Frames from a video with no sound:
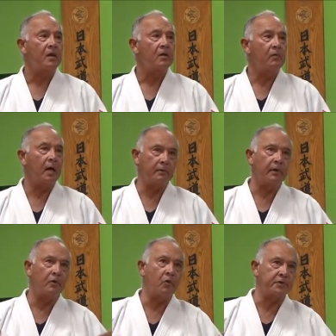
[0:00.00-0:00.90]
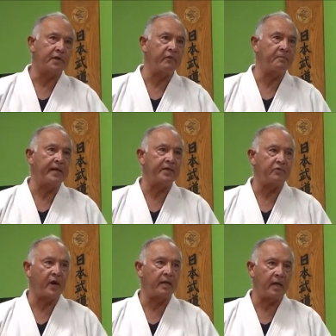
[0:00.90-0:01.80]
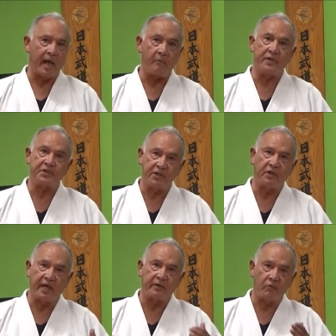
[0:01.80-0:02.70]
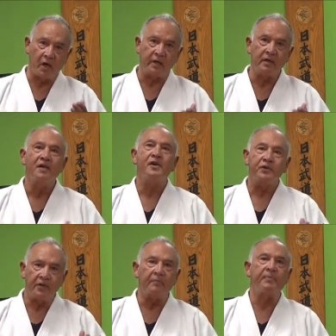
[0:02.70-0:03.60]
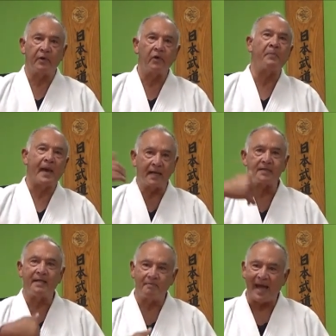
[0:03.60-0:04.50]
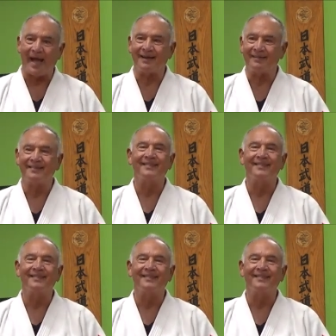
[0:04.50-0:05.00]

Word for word: Well, of course, everybody drank, and we still had to run to the Imperial Palace and back.